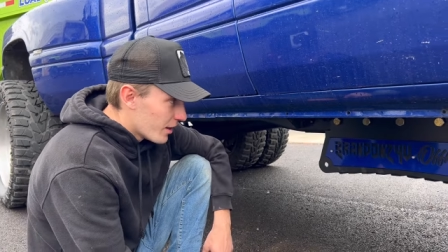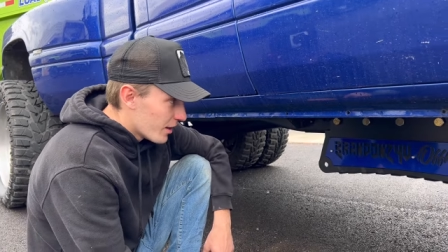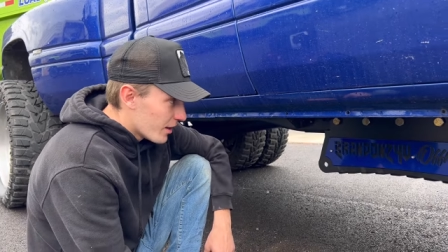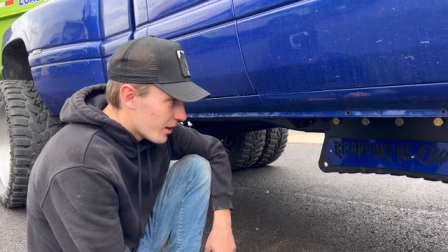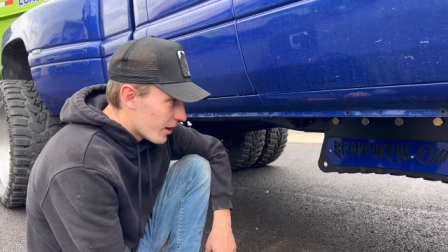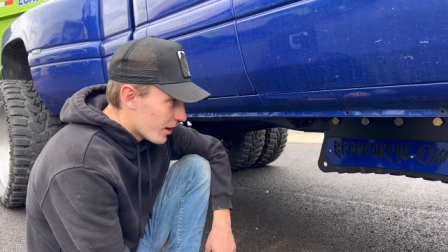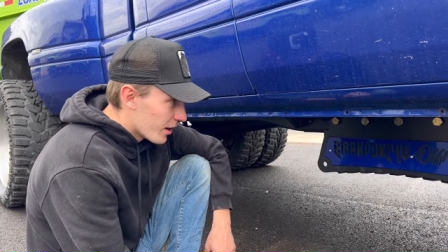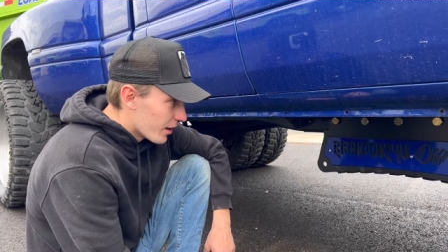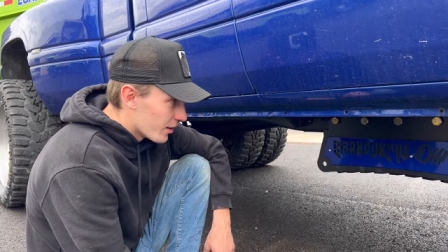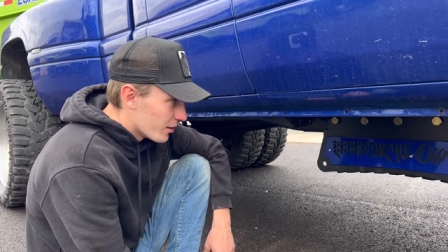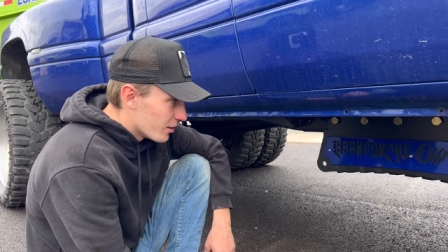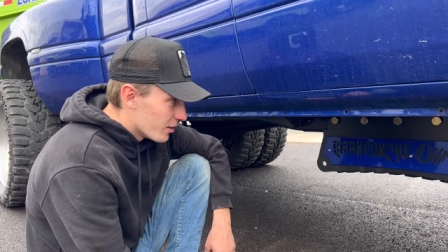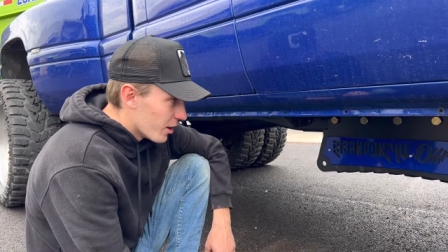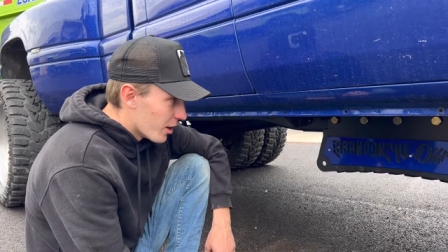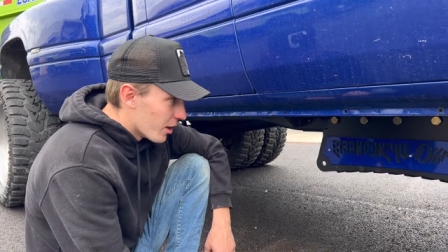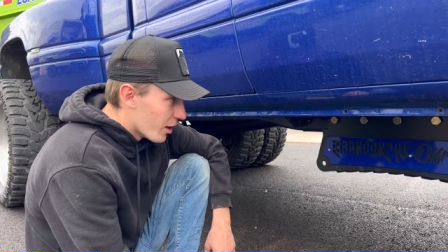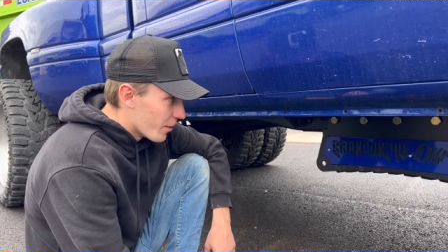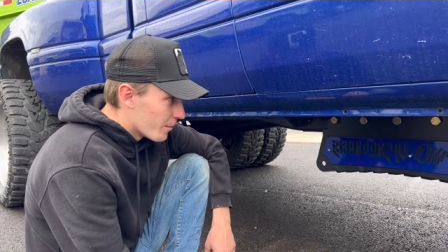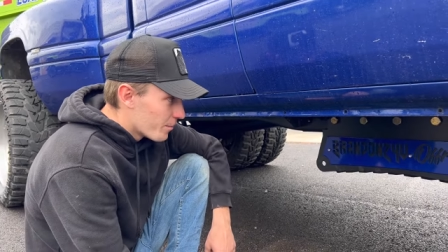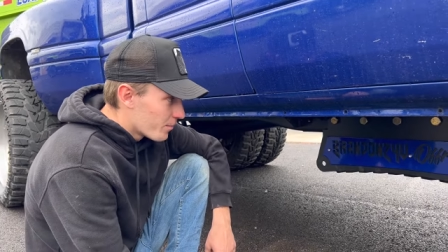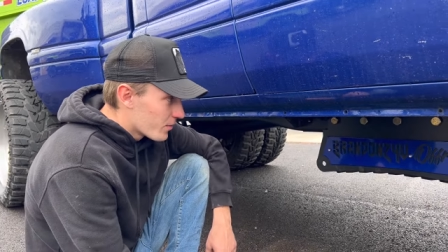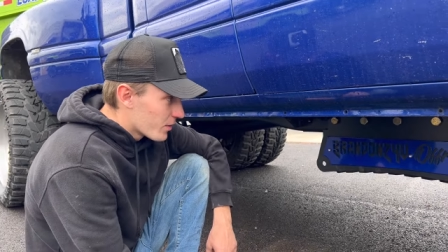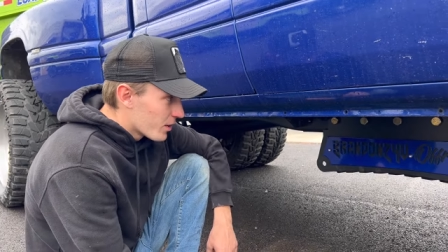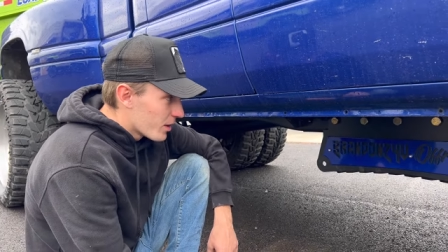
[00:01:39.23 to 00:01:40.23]
And uh,
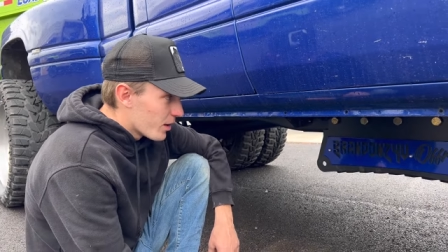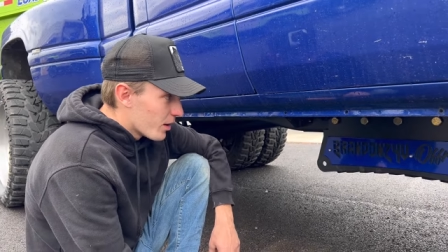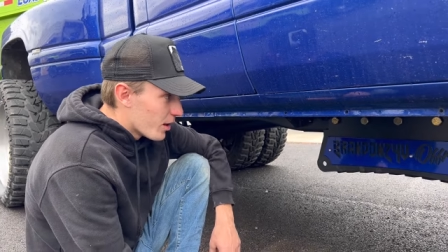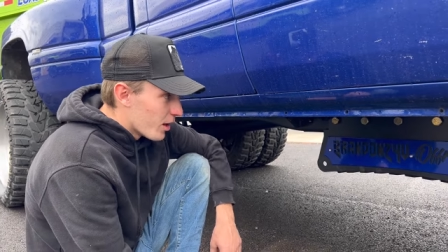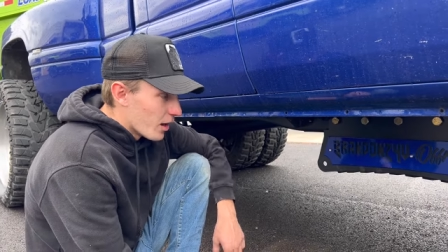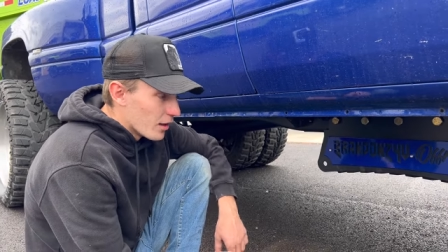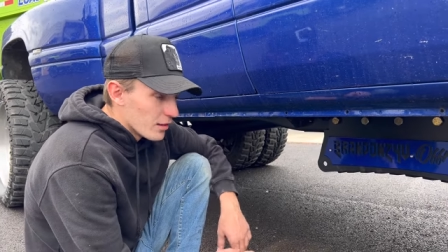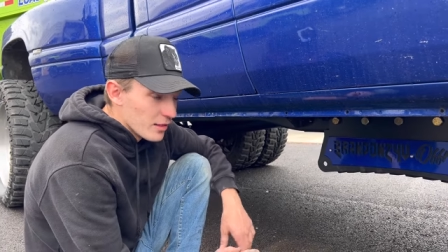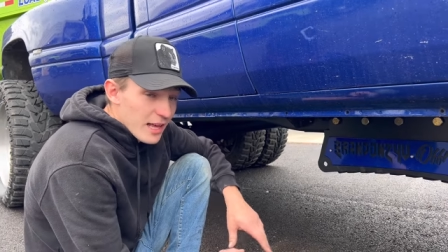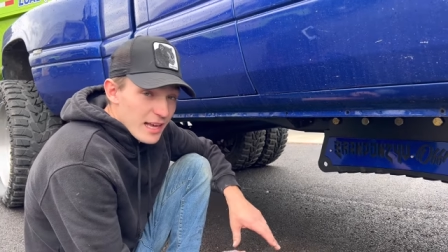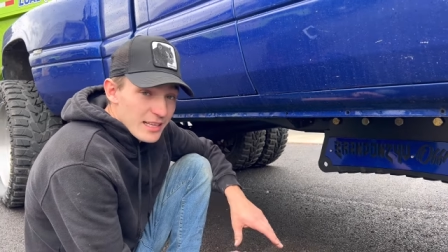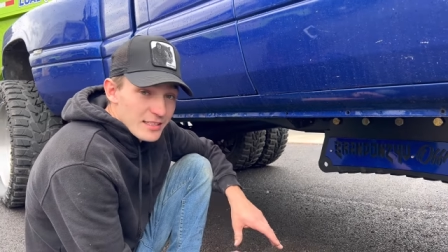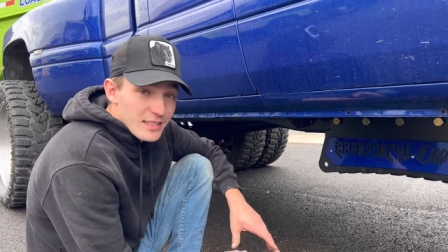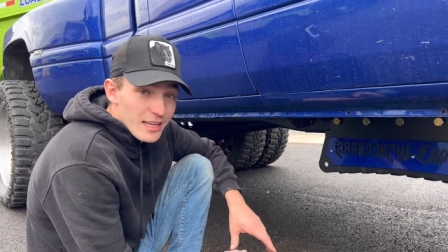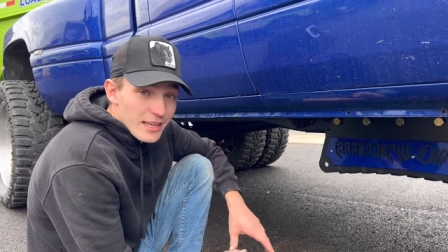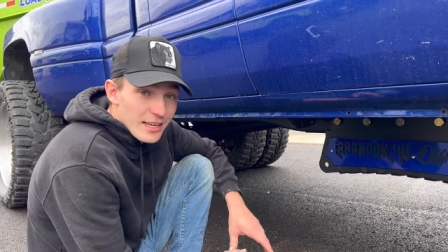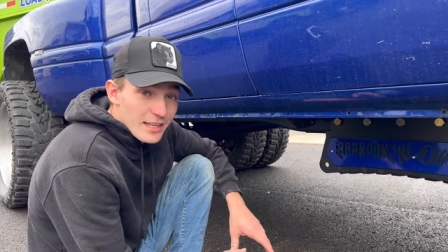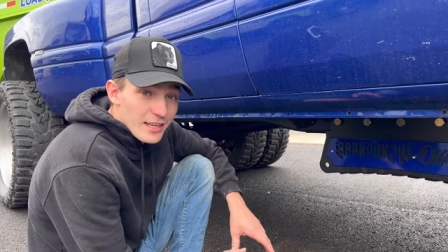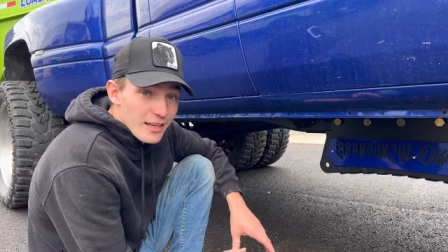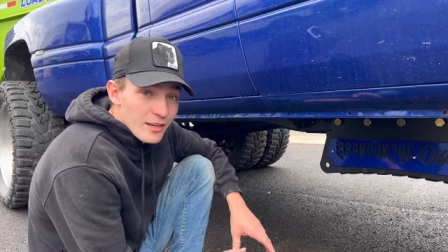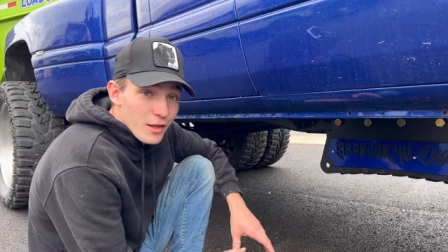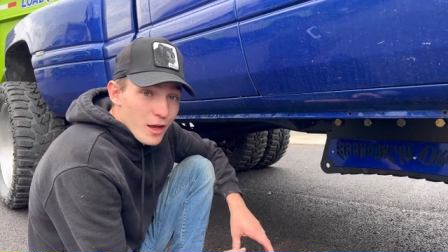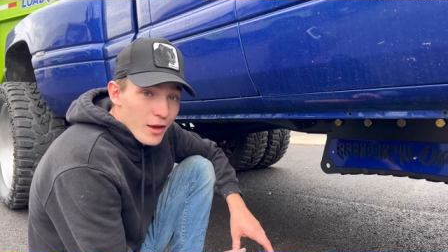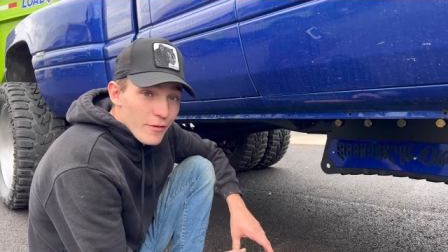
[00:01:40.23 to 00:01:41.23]
unless I get
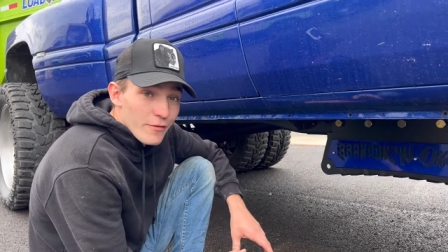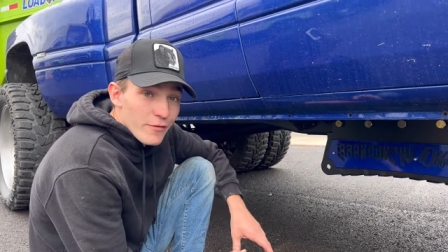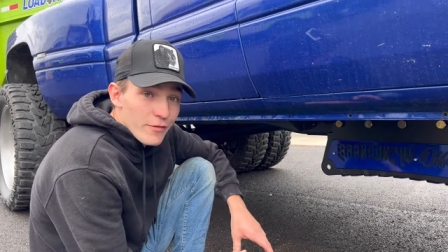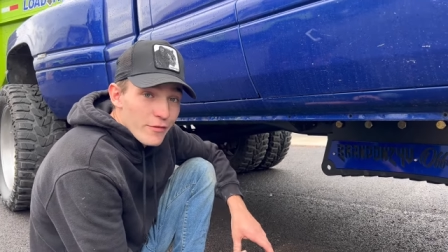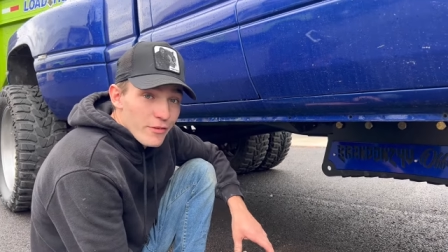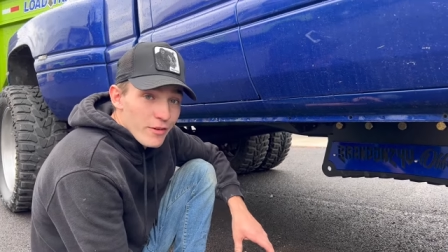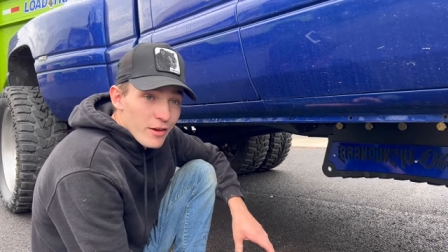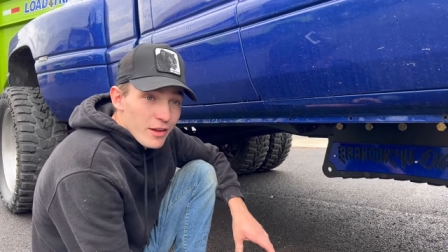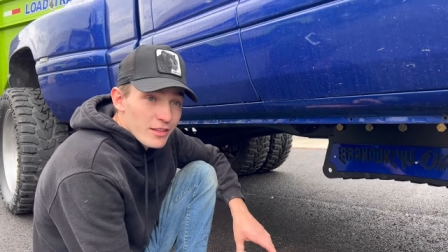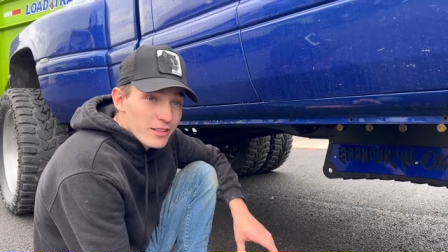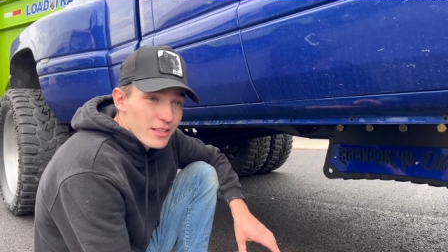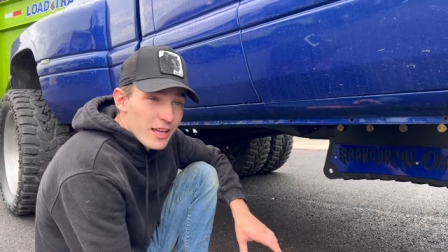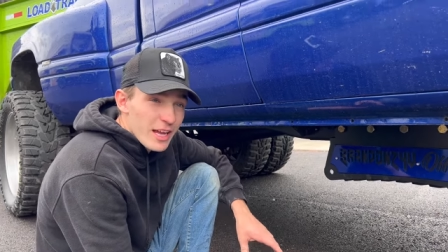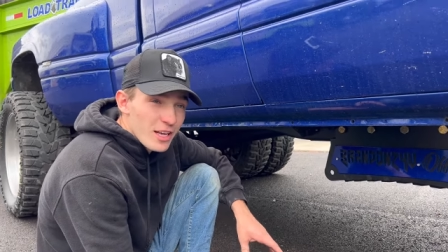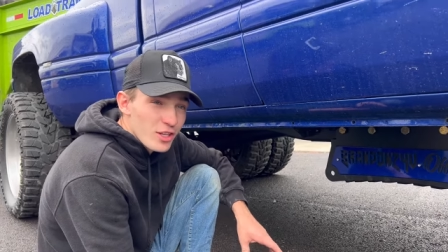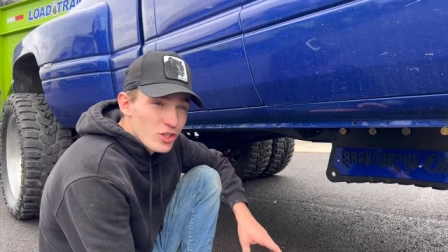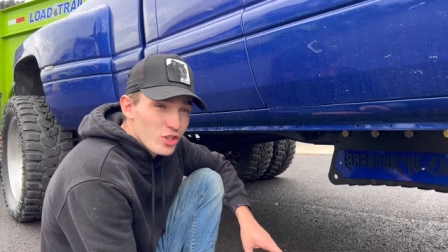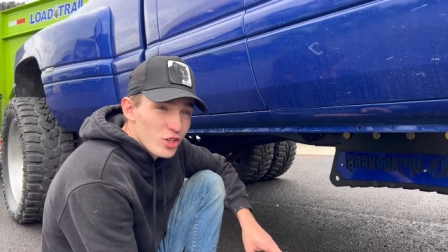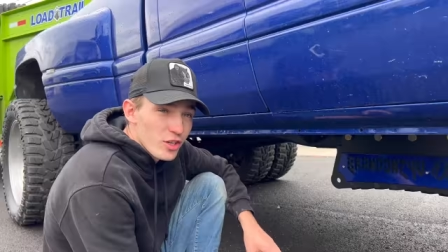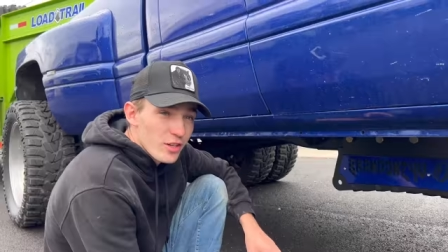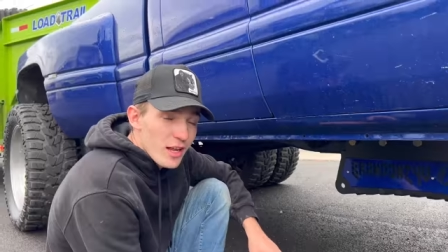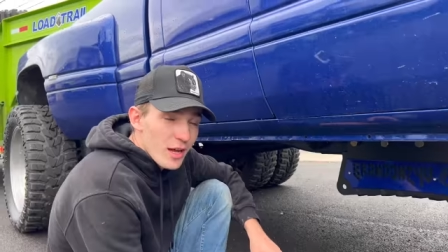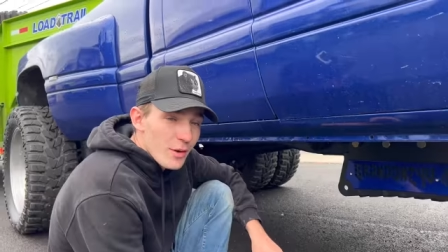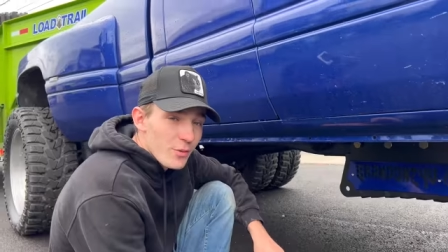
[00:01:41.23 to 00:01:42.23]
enough
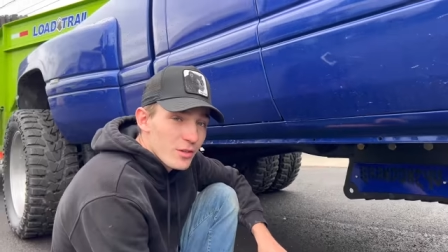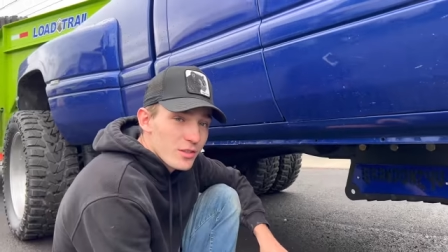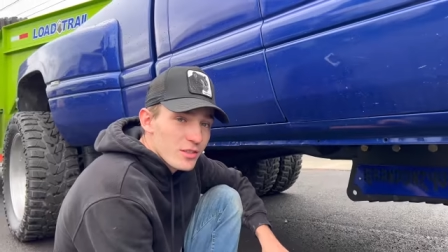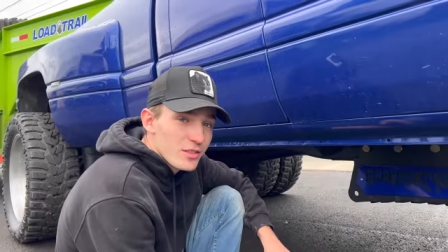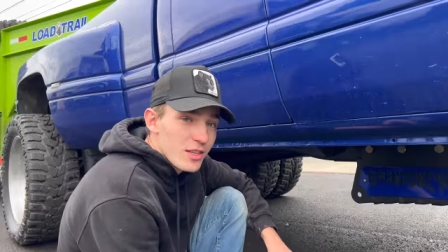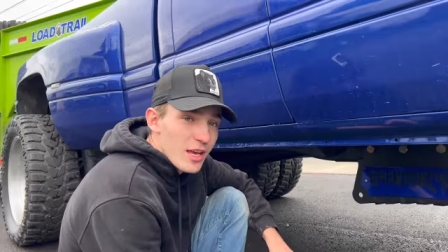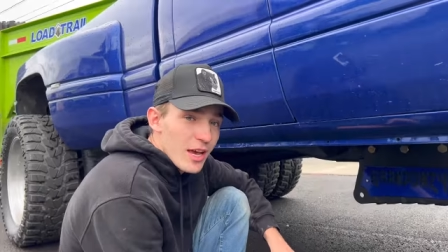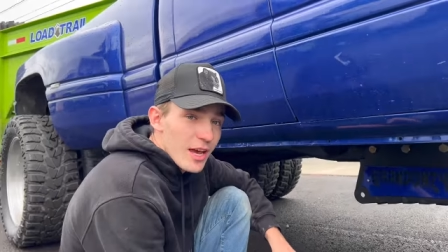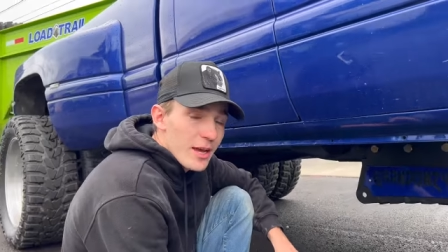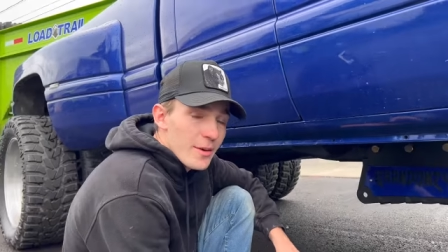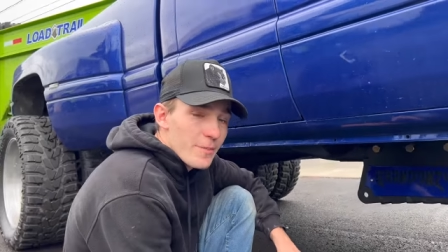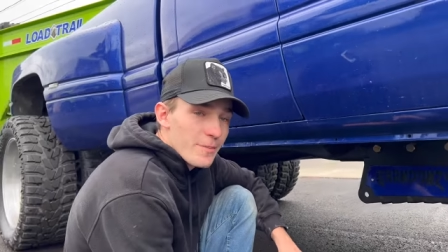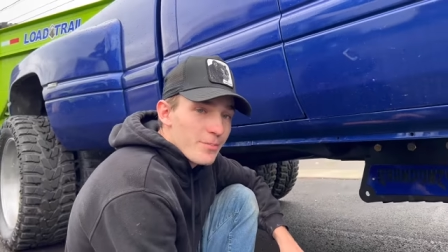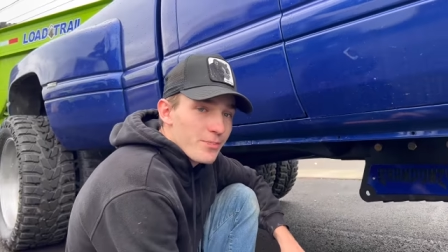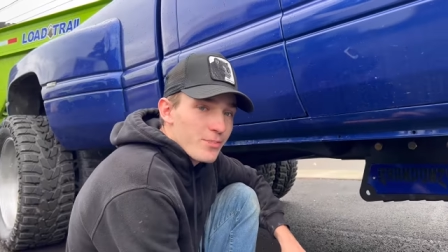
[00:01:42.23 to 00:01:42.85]
attention, I would say,